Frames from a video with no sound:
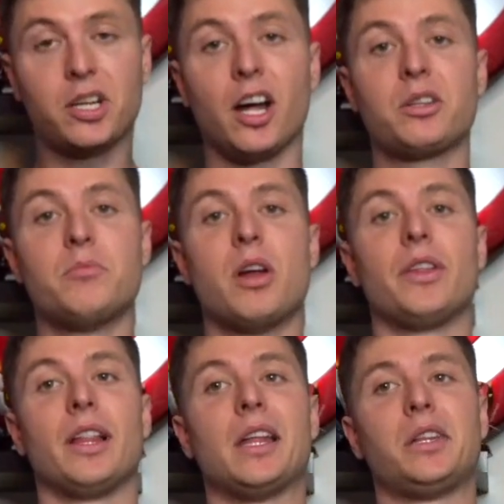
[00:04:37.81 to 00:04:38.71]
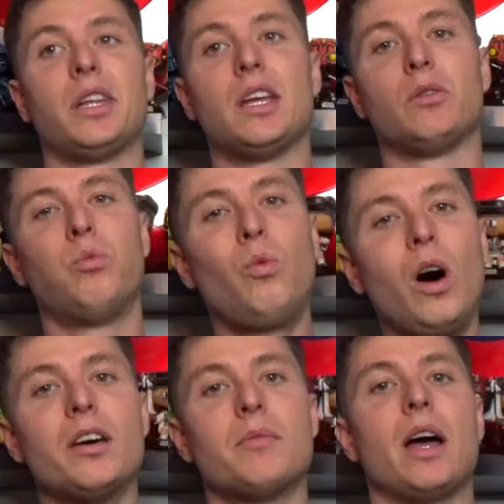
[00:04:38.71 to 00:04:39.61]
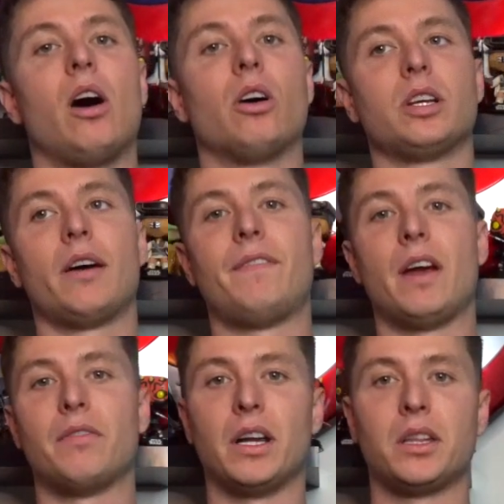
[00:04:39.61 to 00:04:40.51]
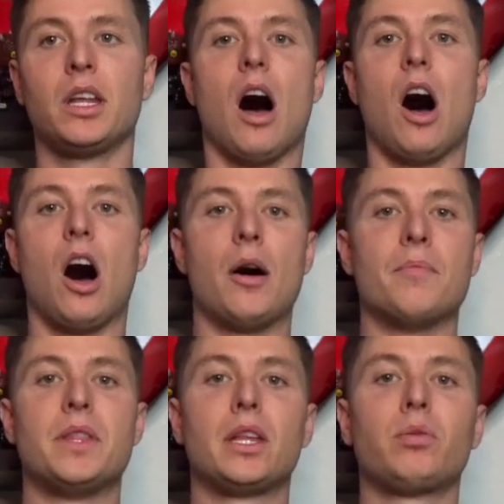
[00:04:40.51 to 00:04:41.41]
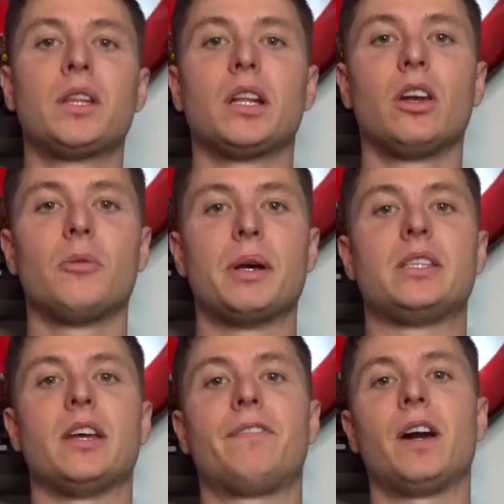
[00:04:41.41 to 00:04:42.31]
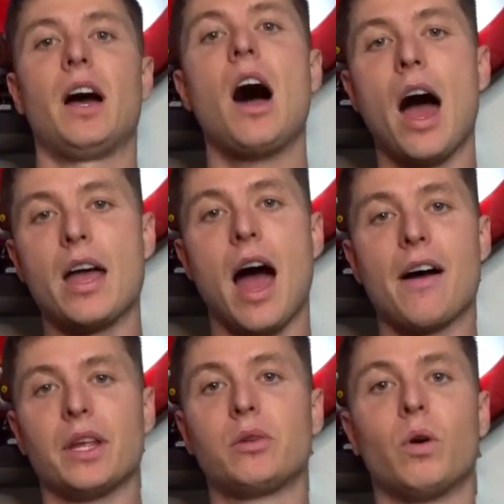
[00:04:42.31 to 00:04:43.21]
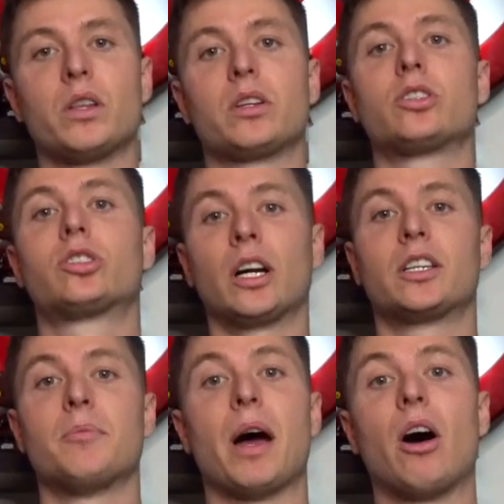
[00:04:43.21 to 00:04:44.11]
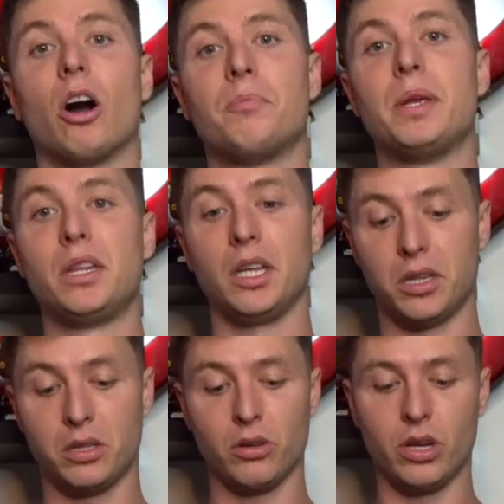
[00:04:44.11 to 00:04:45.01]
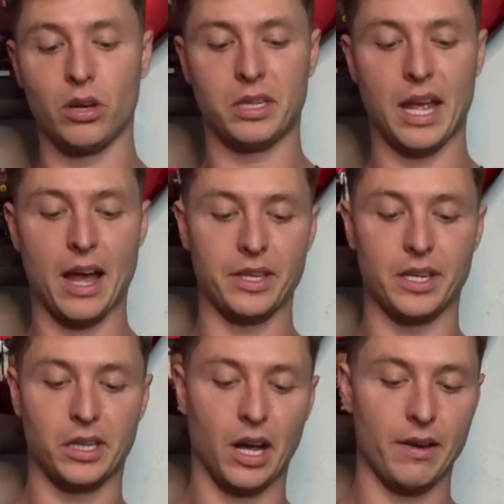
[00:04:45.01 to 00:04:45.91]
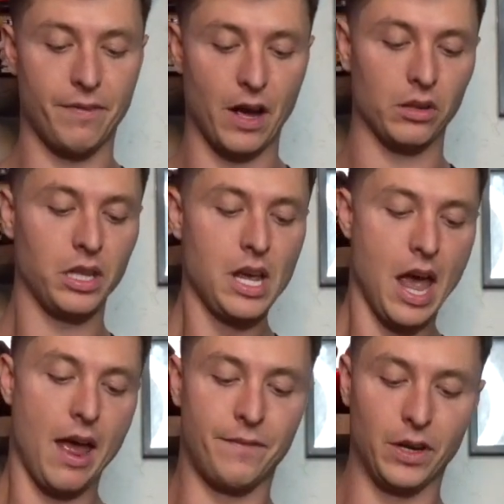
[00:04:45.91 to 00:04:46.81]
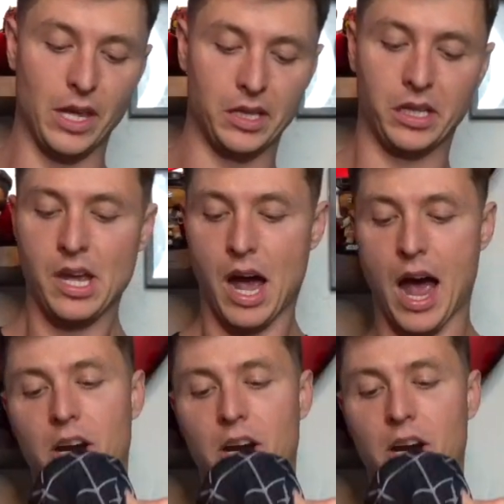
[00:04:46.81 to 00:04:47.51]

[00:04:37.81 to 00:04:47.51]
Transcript: costume nonetheless is one of my all-time favorites. This one's a little bit different. I have this one constructed by RPC Studios. They have the design files, and for this I